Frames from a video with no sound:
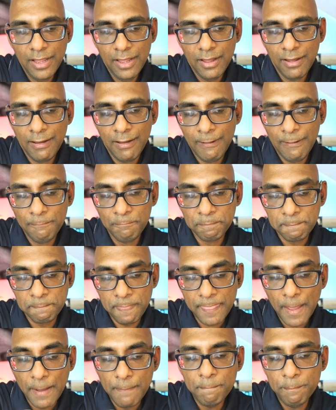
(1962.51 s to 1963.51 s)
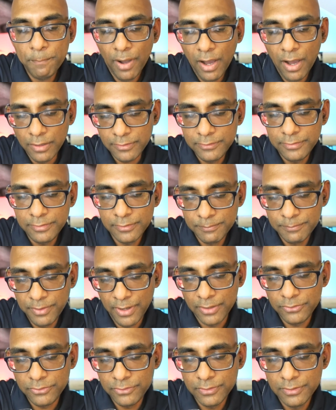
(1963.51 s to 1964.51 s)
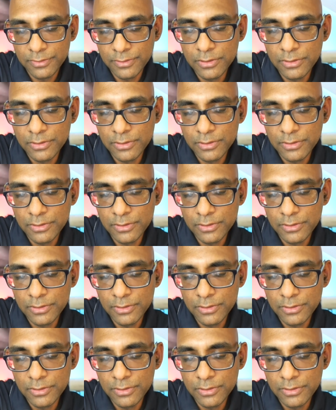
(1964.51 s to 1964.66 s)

Um, but but